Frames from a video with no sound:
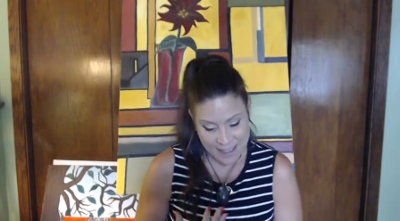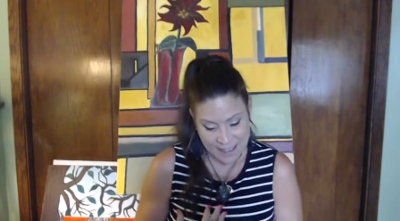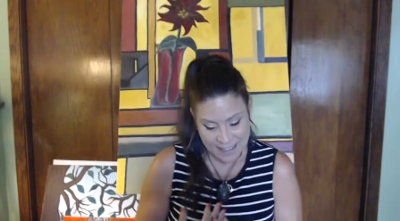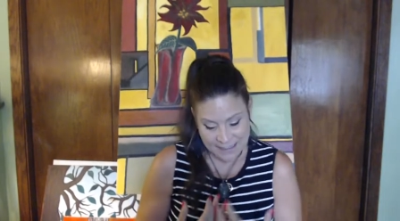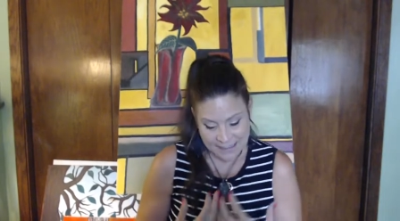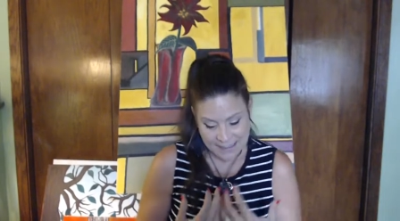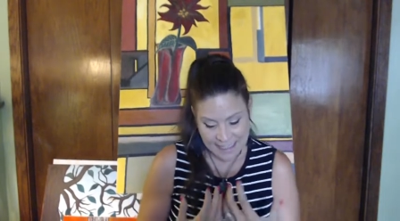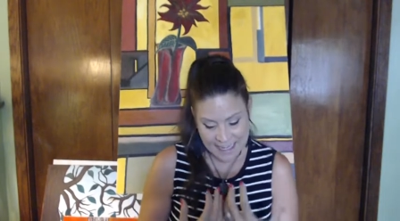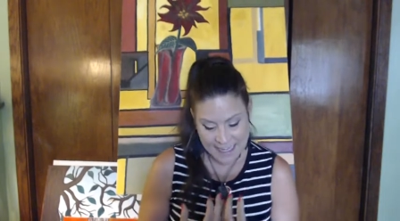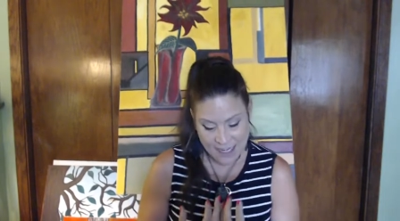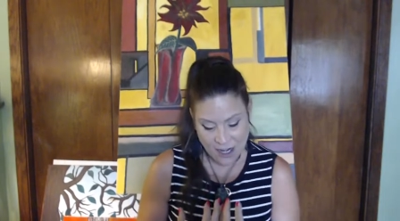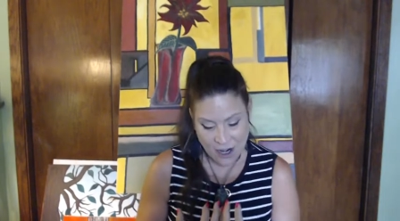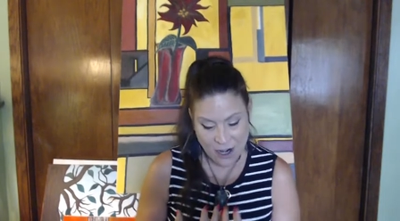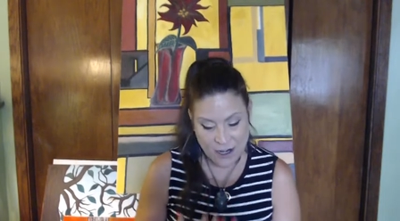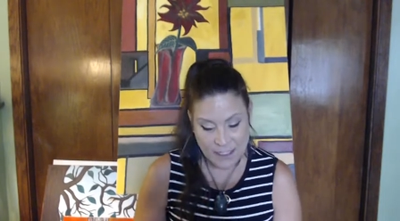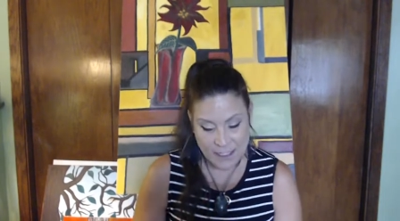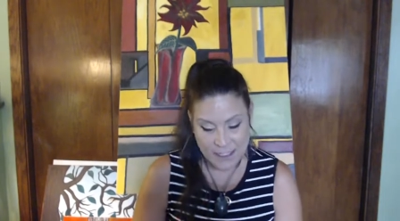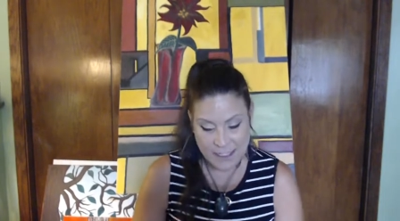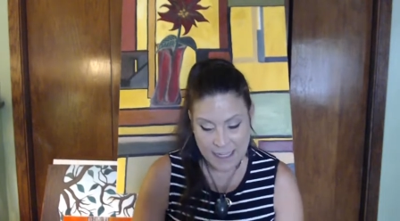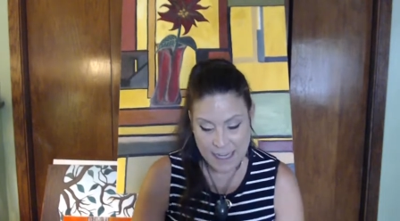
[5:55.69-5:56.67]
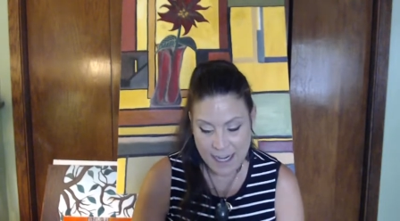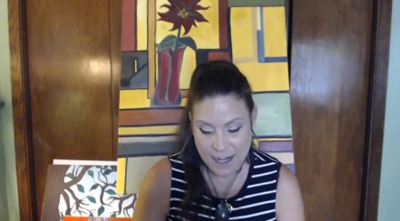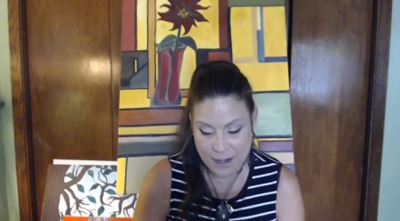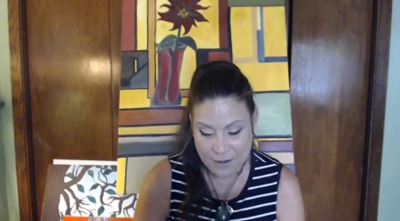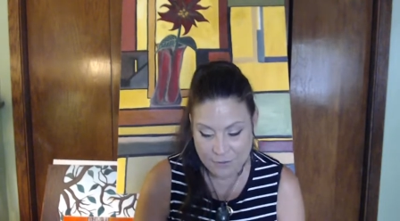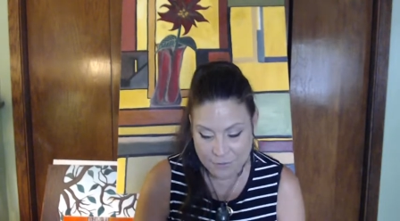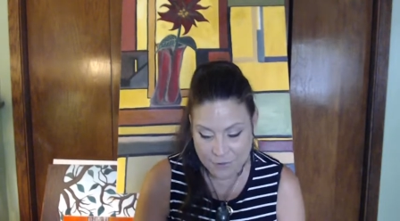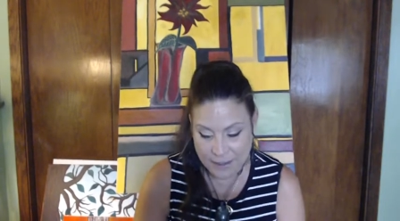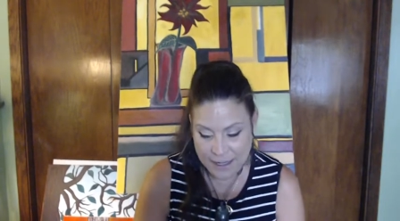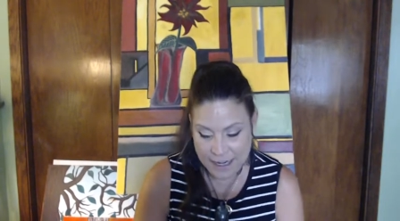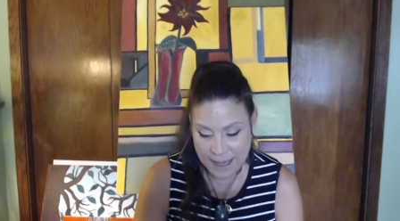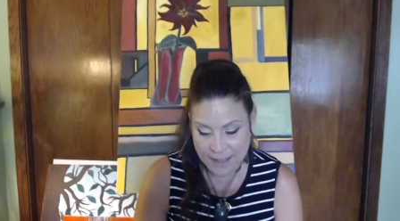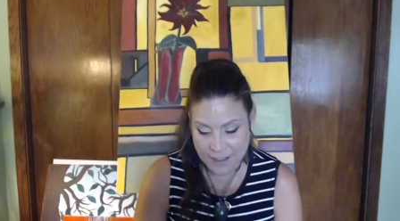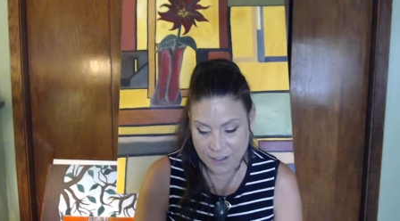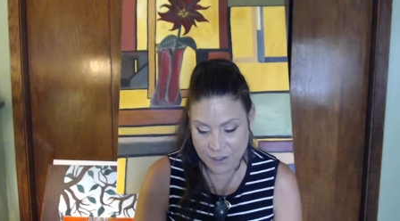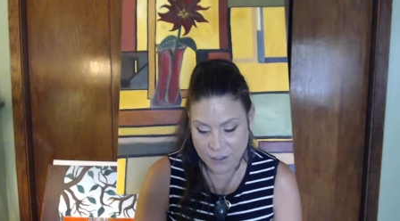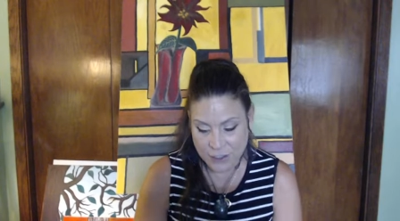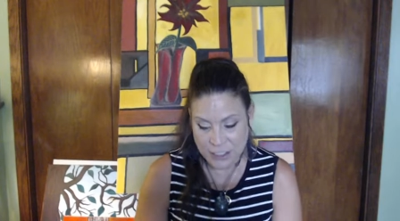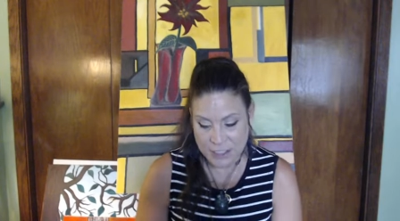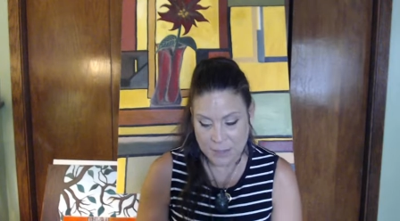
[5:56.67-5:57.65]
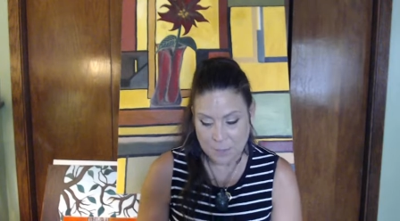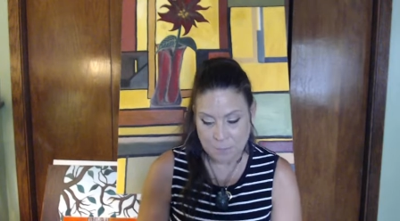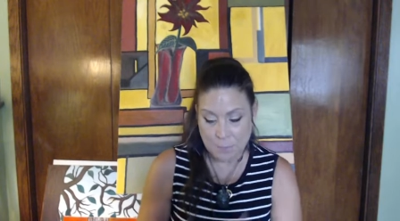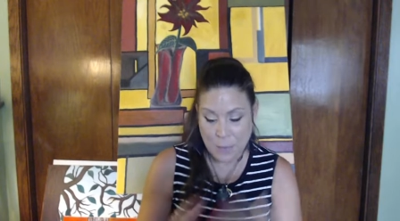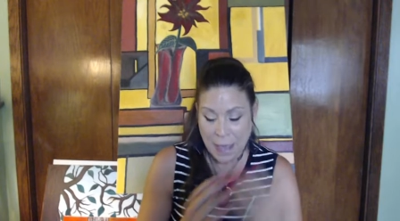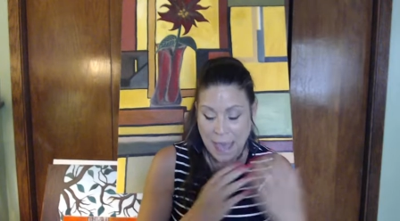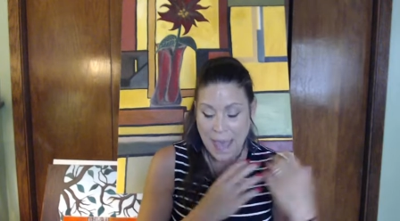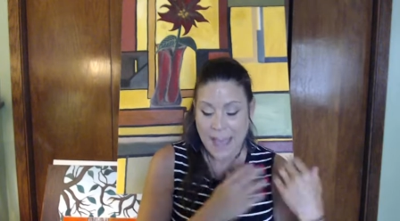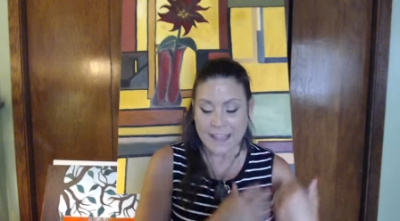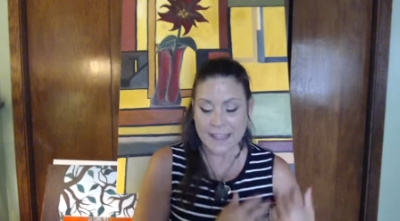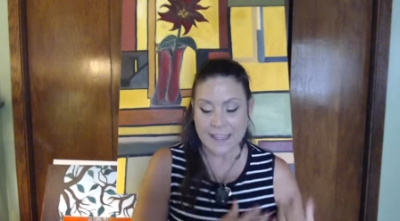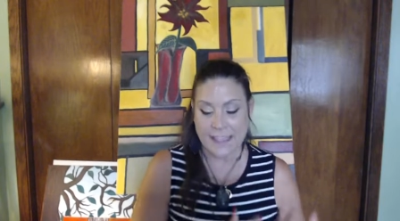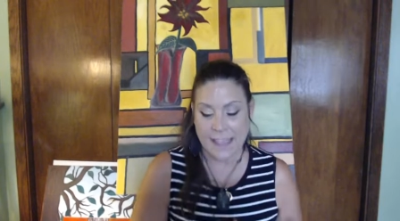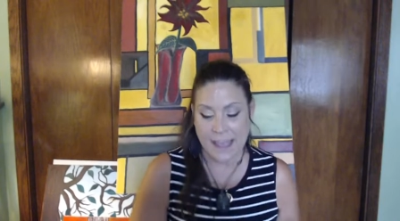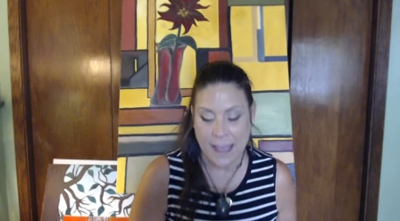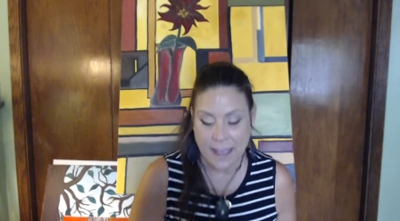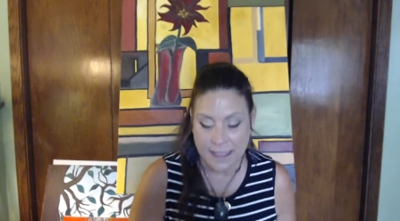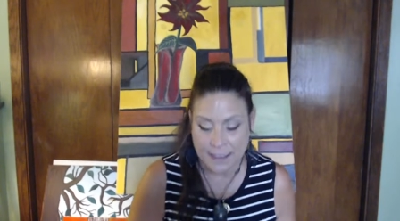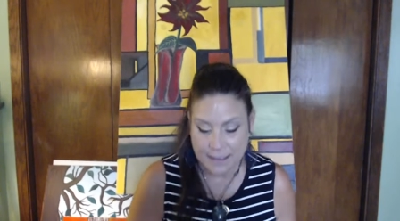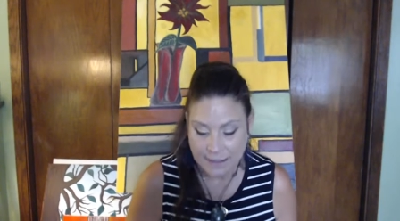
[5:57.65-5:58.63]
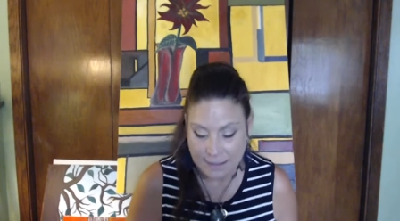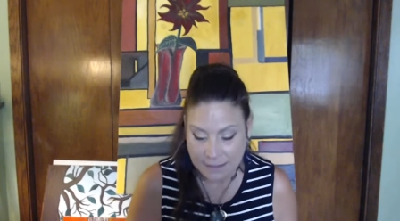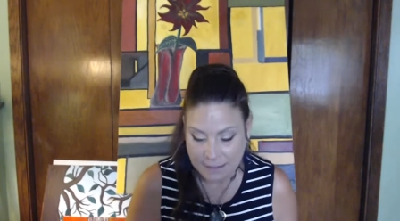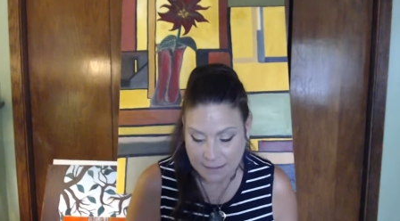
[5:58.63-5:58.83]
light-hearted, carefree energy back again,